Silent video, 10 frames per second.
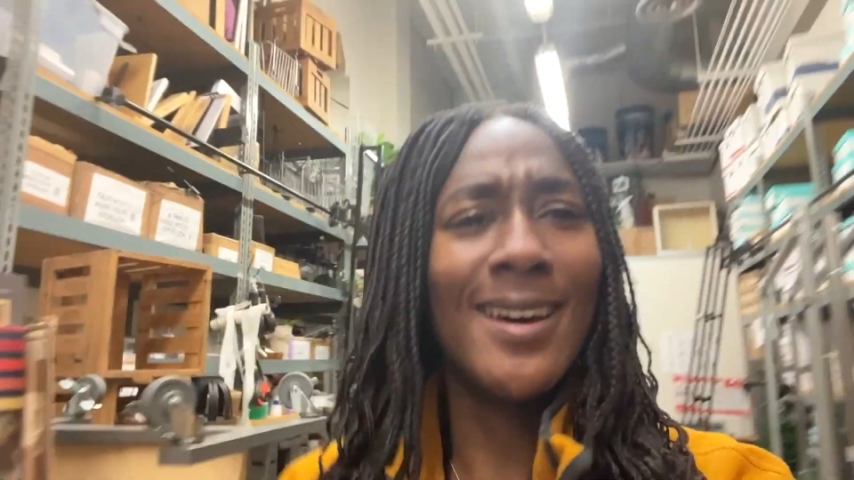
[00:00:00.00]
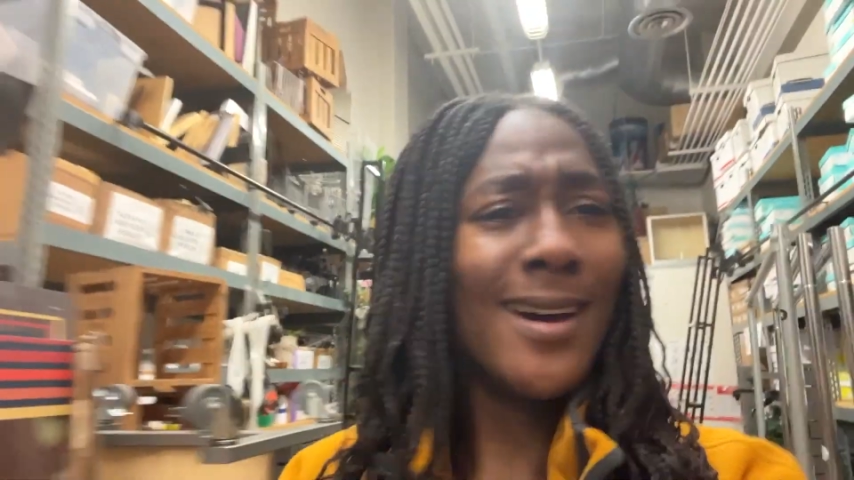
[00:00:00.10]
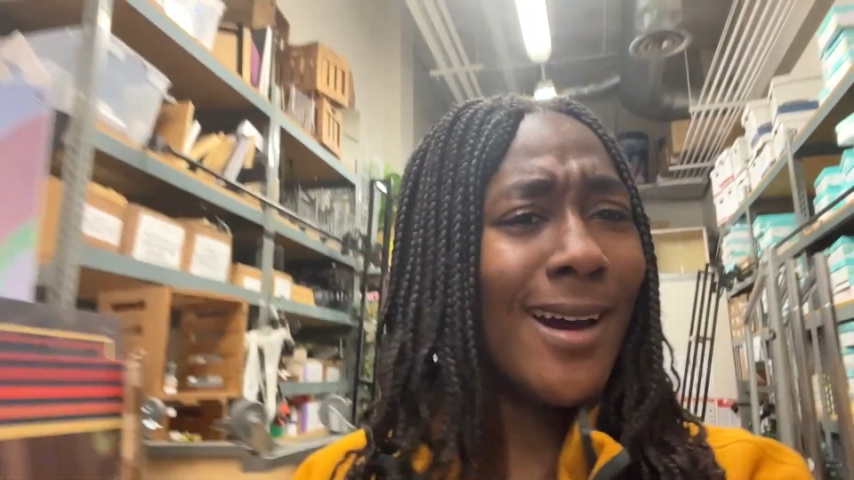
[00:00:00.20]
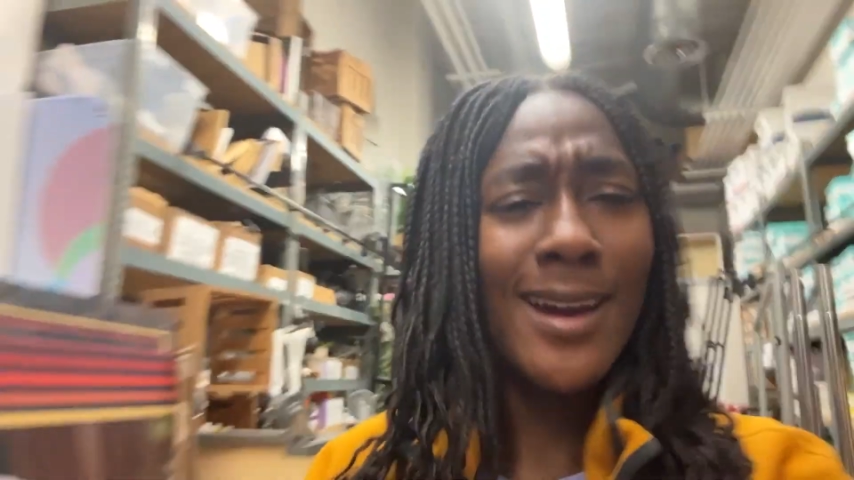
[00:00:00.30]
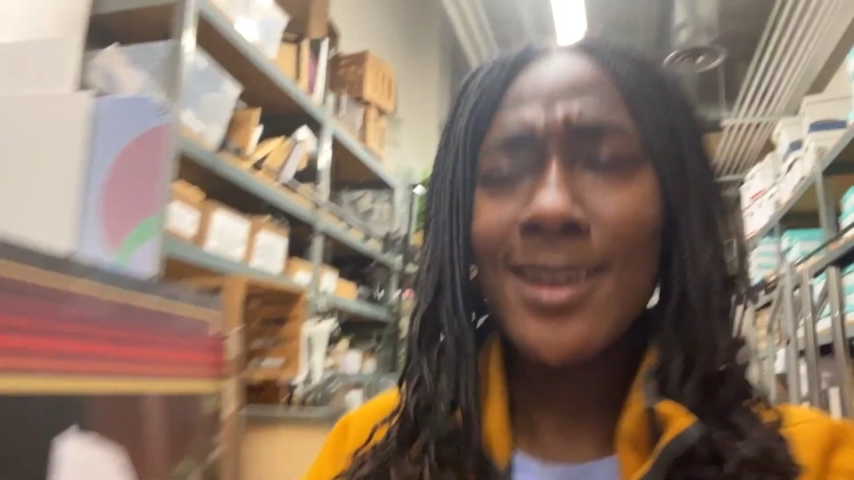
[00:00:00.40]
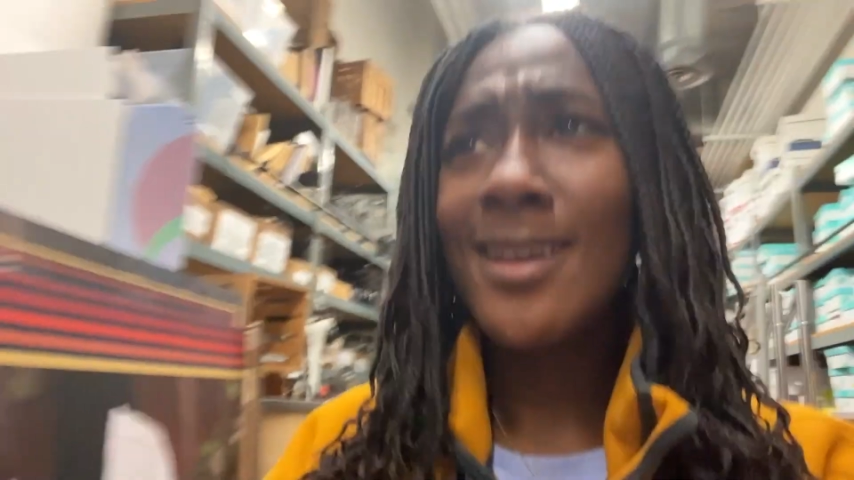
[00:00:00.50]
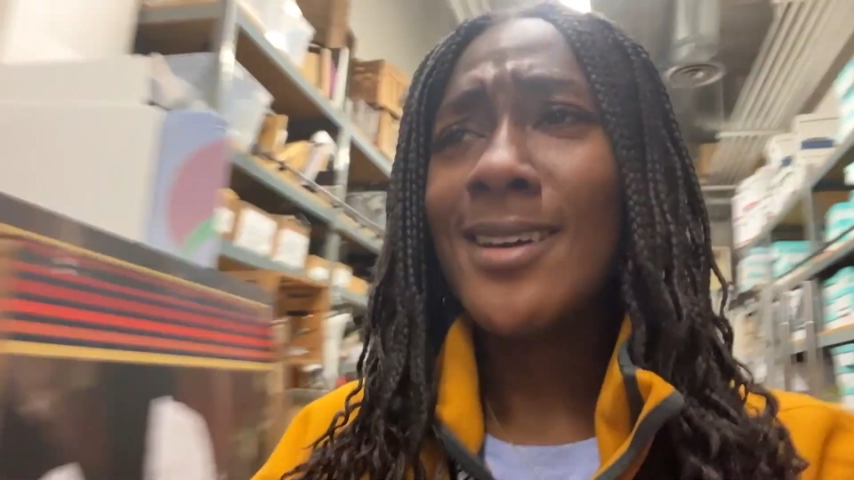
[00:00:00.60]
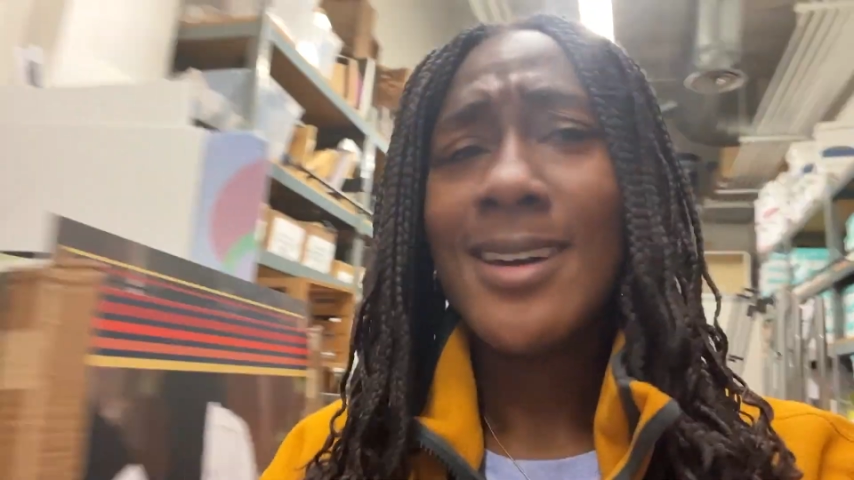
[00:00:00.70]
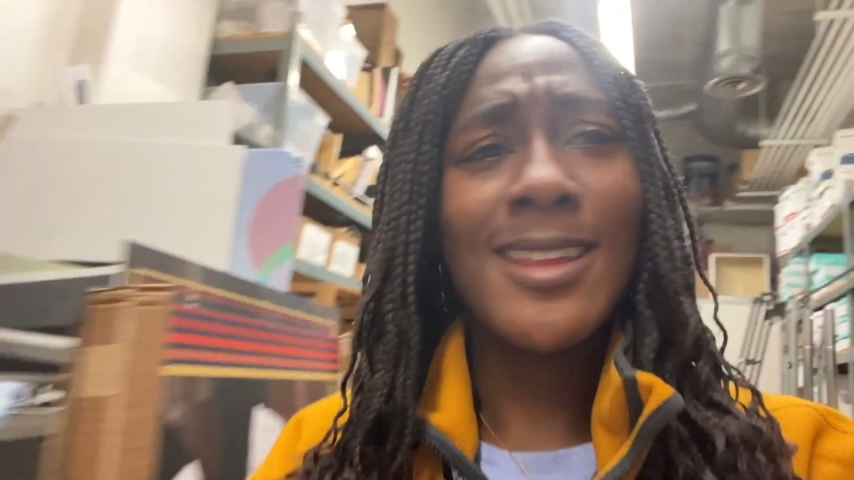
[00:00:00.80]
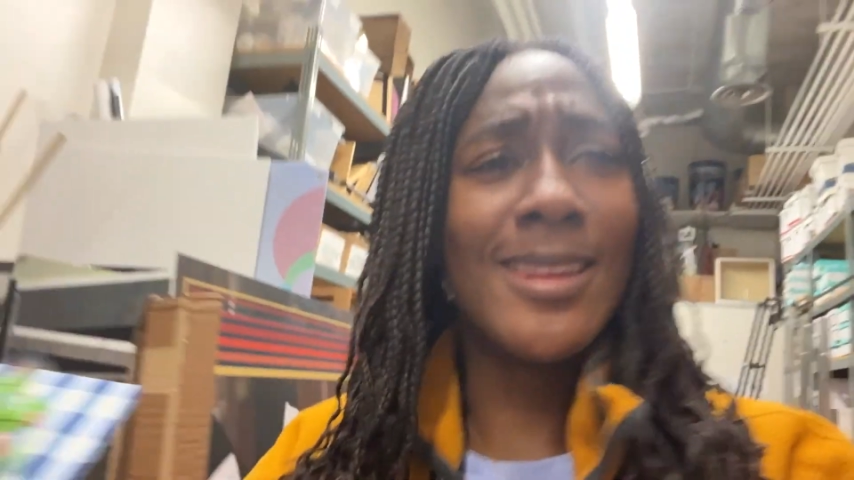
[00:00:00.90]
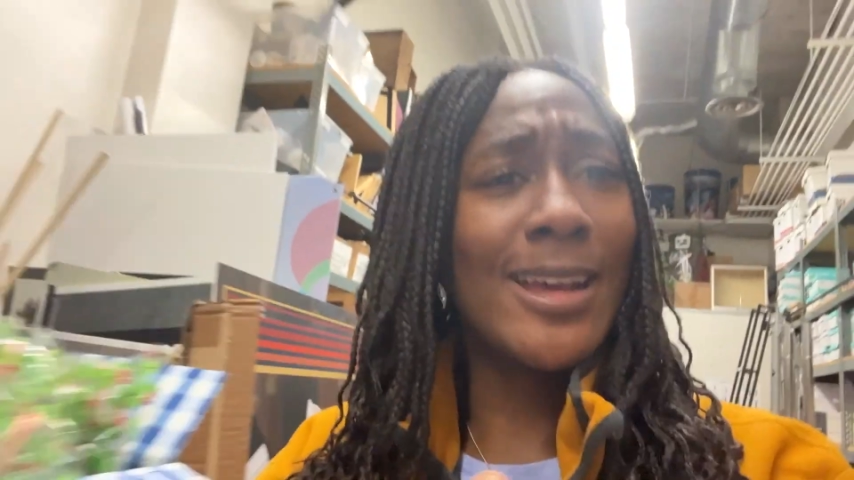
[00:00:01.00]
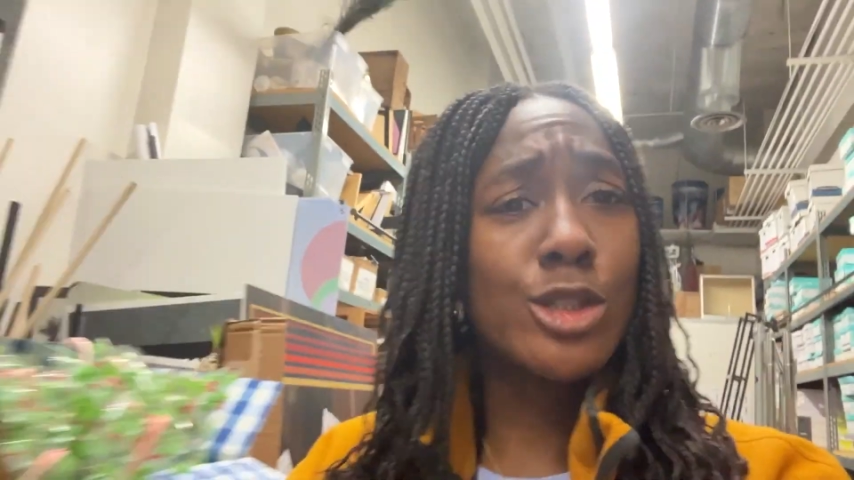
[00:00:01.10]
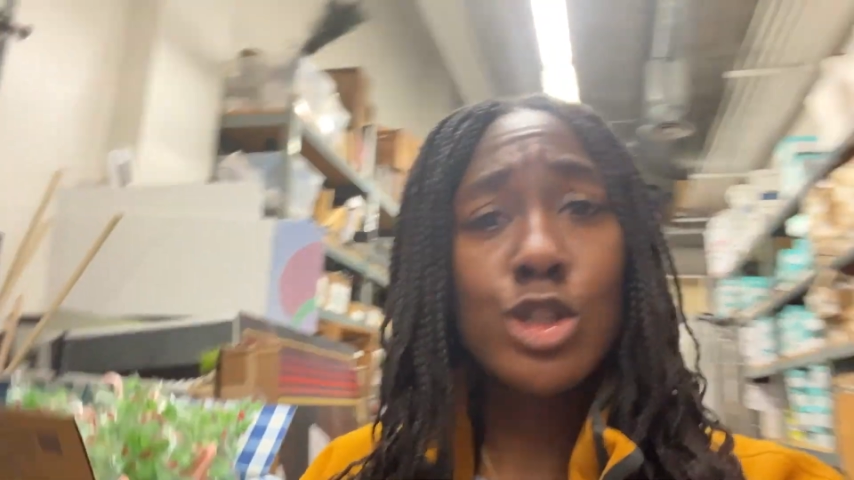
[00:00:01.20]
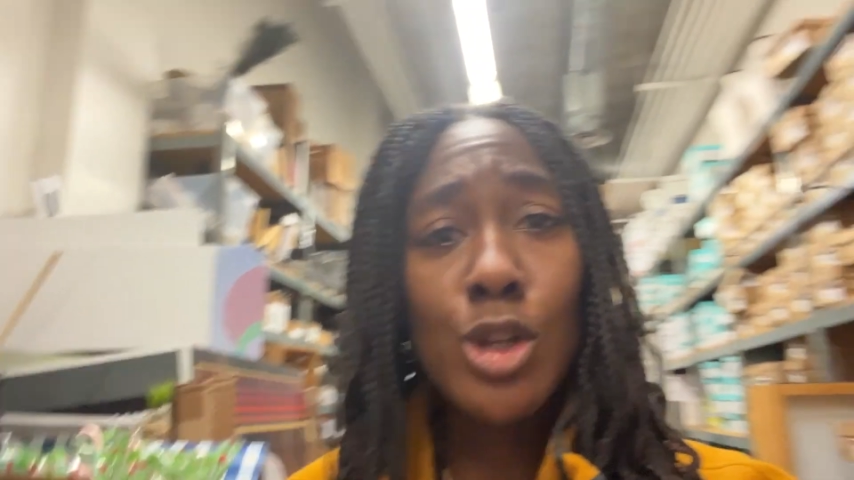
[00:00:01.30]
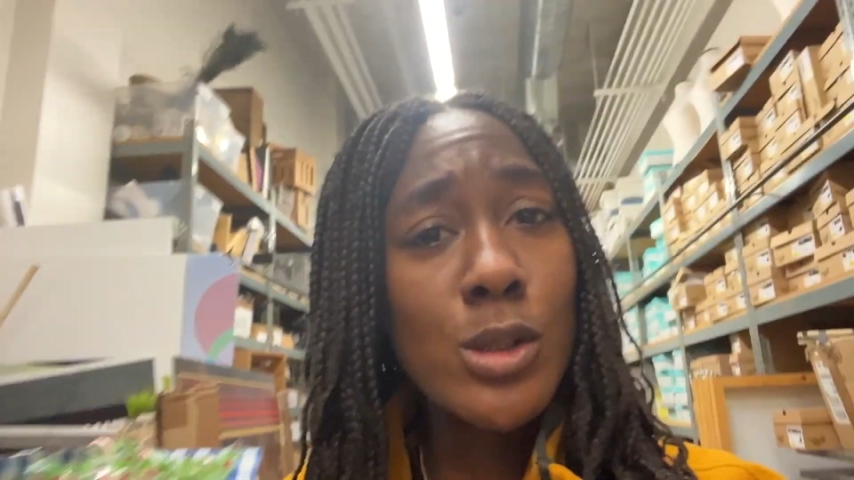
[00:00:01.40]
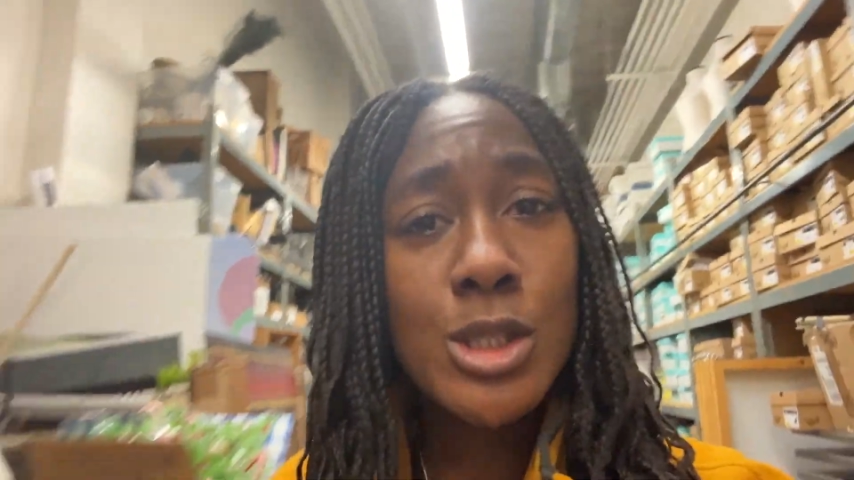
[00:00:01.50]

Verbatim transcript: ah, that's so